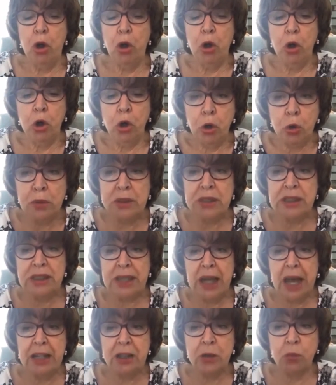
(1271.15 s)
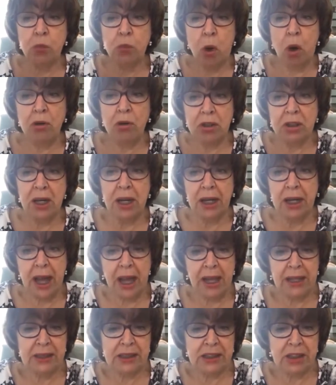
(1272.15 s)
Who said what
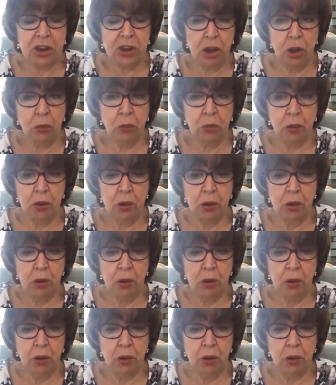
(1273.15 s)
against you?